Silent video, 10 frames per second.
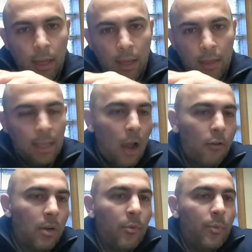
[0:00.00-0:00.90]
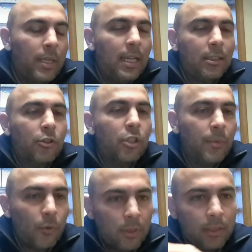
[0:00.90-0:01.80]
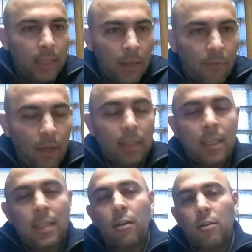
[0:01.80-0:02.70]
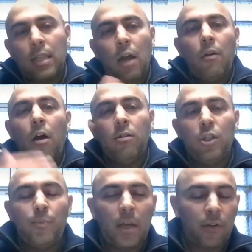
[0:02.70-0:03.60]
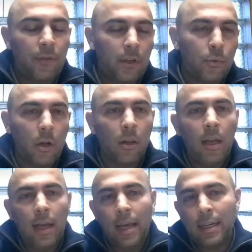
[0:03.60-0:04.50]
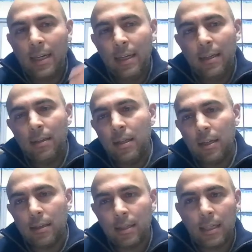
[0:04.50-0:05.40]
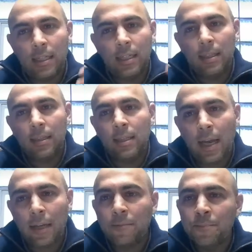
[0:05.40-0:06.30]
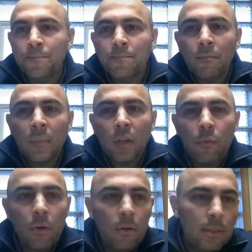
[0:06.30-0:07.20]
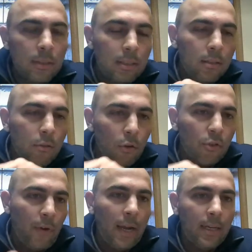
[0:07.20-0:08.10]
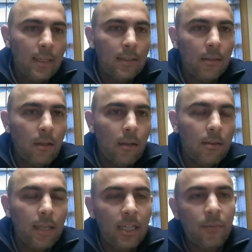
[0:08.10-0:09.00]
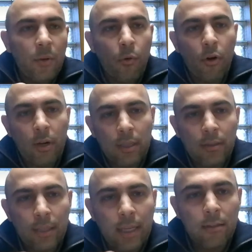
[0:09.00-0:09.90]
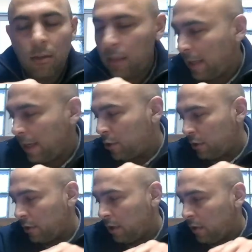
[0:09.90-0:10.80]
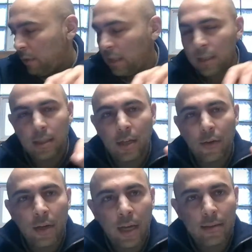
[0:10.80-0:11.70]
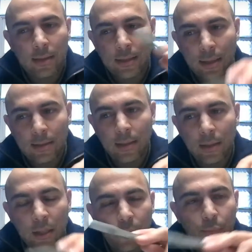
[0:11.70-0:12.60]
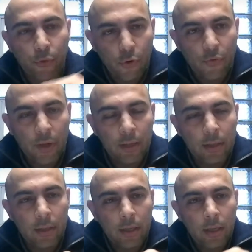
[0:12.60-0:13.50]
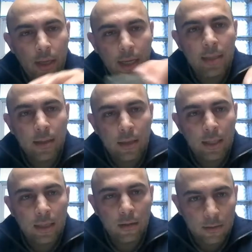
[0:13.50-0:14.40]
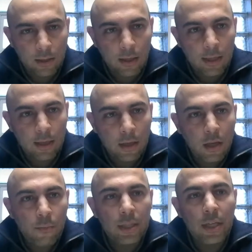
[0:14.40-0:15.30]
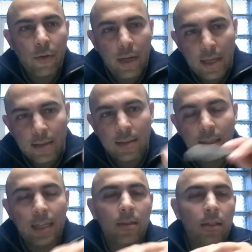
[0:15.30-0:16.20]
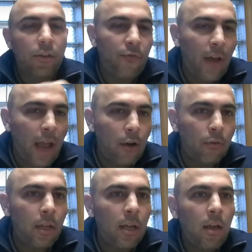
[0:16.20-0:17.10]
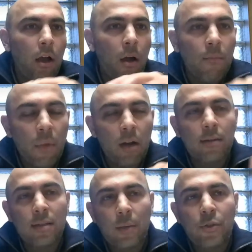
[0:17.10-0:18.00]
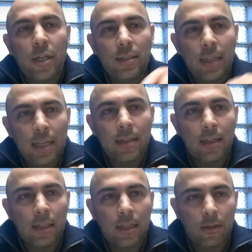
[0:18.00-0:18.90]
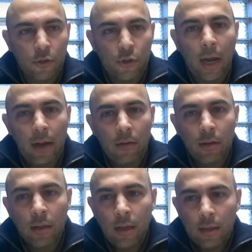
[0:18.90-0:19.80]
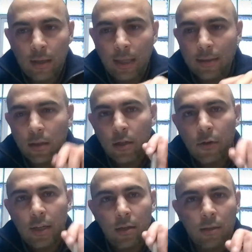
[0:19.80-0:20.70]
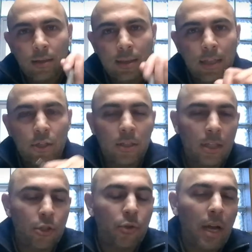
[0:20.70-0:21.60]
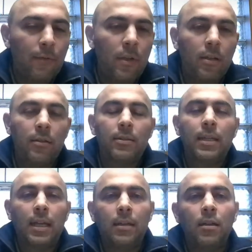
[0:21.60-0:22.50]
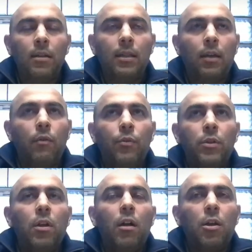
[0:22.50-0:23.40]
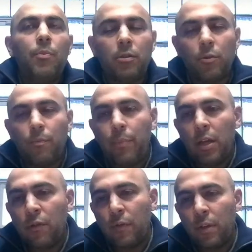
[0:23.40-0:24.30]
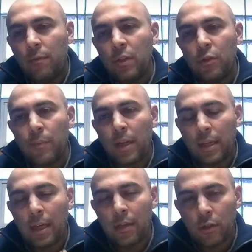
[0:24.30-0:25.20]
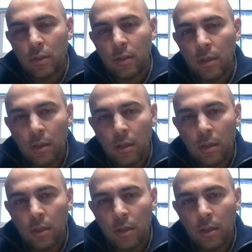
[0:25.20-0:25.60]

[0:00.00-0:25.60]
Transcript: and the outcome will be that the treatment was safe. And then they'll tout all these benefits. Well, NAD did this, NAD did that. Well, those findings tend to be more incidental in nature, meaning they were not statistically proven in the clinical study, but they were incidentally found among subjects in the clinical trial. Now, that's a critical distinction that you have to understand, that when we talk about the benefits of these medications,